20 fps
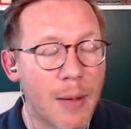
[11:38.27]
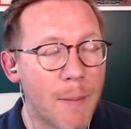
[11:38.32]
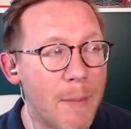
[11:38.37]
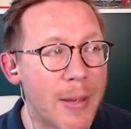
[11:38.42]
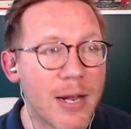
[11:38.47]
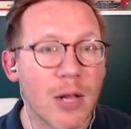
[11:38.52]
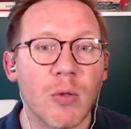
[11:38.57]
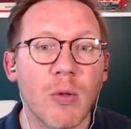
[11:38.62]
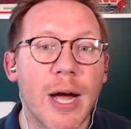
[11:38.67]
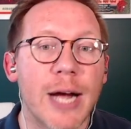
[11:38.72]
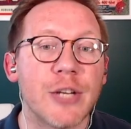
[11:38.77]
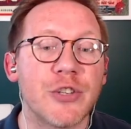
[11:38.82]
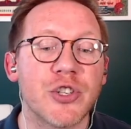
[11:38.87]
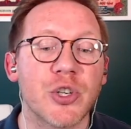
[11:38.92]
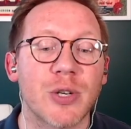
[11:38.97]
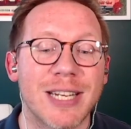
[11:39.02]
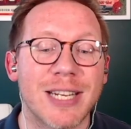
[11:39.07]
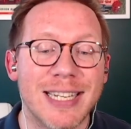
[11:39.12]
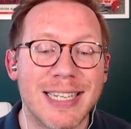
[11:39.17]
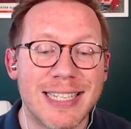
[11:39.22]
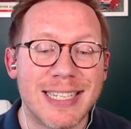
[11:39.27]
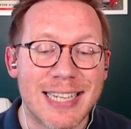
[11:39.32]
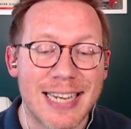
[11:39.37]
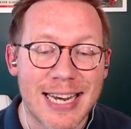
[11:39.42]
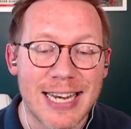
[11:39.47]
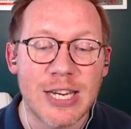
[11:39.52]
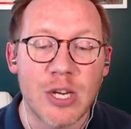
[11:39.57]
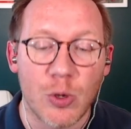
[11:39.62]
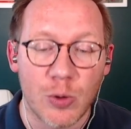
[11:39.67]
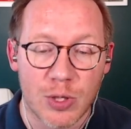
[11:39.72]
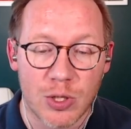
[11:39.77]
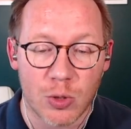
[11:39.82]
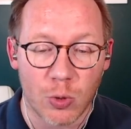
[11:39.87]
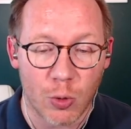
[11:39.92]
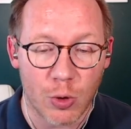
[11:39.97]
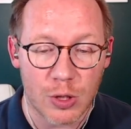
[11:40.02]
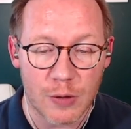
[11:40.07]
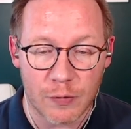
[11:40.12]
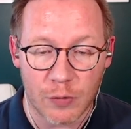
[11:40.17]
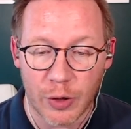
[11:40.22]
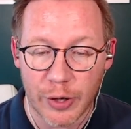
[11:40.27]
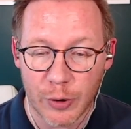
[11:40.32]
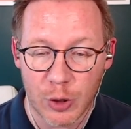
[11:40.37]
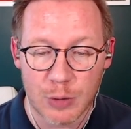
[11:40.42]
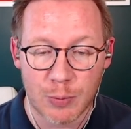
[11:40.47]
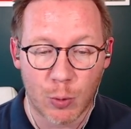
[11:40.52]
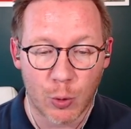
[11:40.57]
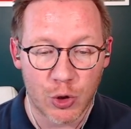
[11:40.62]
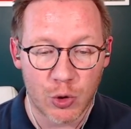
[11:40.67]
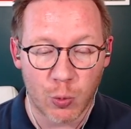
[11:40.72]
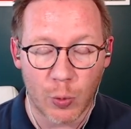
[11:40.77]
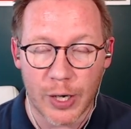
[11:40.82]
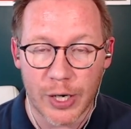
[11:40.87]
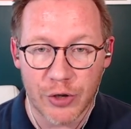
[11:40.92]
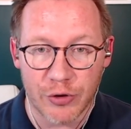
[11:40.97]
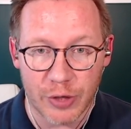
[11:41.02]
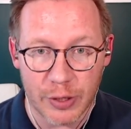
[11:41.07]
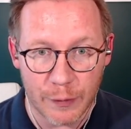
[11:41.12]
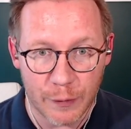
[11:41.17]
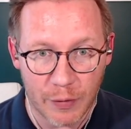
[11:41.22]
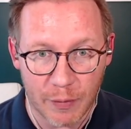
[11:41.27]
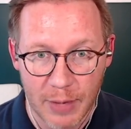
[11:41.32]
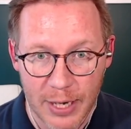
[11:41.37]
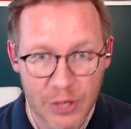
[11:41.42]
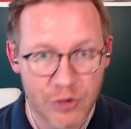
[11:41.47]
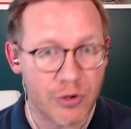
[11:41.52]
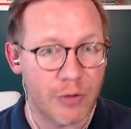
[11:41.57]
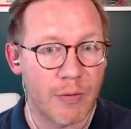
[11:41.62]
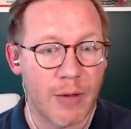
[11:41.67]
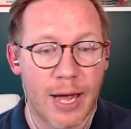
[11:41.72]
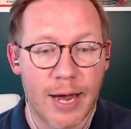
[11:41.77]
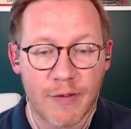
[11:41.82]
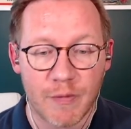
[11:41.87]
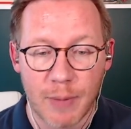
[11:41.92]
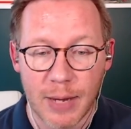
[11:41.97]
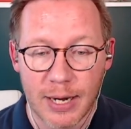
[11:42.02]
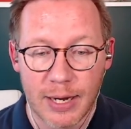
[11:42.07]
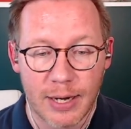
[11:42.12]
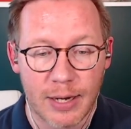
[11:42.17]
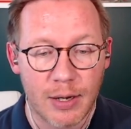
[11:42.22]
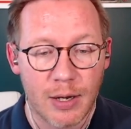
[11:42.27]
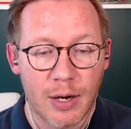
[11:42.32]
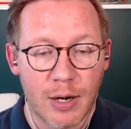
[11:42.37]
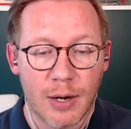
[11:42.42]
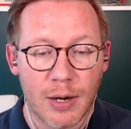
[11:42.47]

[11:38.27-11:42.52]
BetOnline's your continued source for all your sports wagering information, live betting,